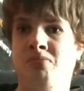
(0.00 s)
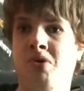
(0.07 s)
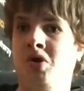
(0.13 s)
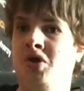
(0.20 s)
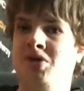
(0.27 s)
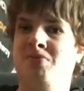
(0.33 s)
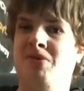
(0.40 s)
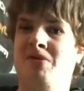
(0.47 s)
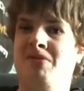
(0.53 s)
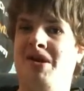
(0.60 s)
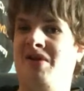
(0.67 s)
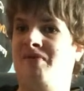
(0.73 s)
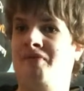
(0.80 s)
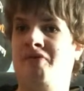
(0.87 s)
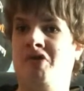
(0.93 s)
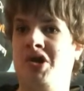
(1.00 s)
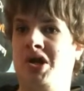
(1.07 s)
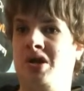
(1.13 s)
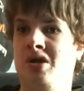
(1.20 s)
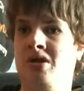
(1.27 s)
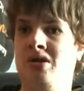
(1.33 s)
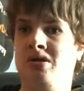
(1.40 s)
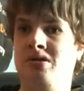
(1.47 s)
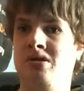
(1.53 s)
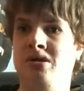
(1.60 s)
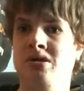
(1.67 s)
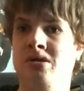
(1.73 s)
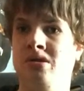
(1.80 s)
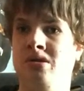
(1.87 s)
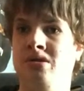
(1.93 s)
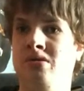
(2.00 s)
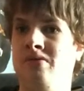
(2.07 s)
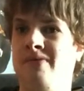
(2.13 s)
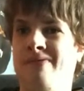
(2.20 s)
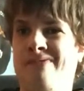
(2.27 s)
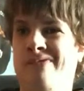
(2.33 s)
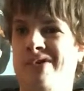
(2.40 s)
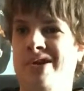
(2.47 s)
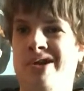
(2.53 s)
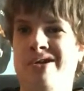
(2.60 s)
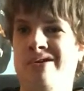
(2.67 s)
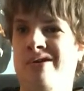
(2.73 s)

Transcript: possibly about 3 o'clock, 3,